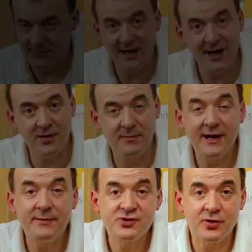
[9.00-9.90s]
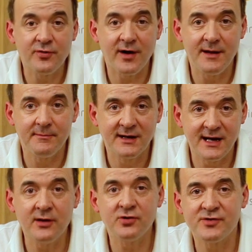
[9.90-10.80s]
Hello, my name is John Graham,
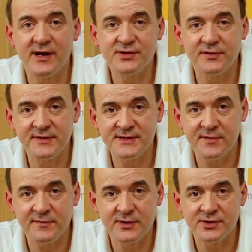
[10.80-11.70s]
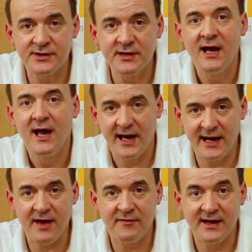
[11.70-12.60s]
Clinical Director of Physiofunction and
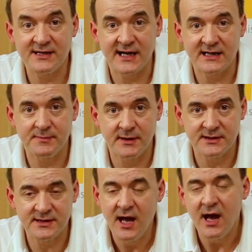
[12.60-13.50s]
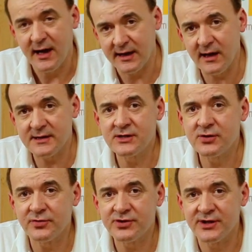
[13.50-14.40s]
FES expert. I'd like to
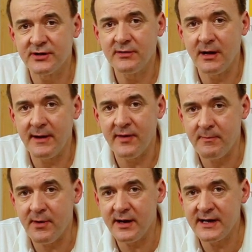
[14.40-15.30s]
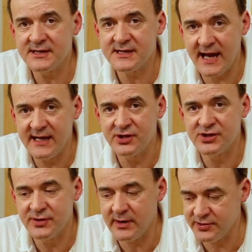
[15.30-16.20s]
talk to you about the Bioness
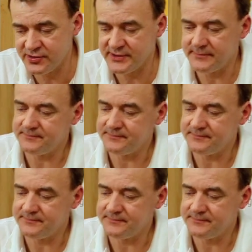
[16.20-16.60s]
H200.